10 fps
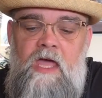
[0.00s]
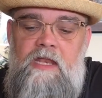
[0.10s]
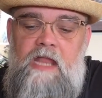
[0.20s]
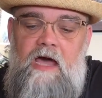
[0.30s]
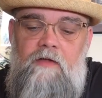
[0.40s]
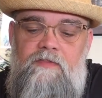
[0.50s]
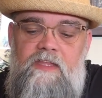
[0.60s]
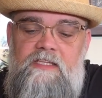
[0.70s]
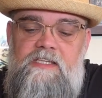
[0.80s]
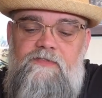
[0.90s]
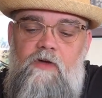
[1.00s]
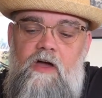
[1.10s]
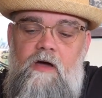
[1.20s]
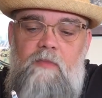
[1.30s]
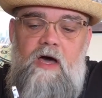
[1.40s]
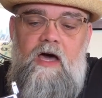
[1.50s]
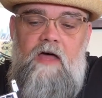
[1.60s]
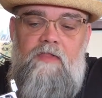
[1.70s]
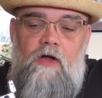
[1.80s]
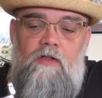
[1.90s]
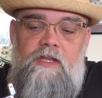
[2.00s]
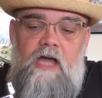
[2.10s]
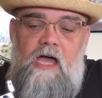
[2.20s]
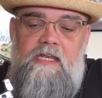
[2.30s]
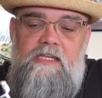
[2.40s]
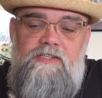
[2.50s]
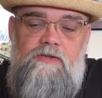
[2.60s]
Now this is from the early 90s.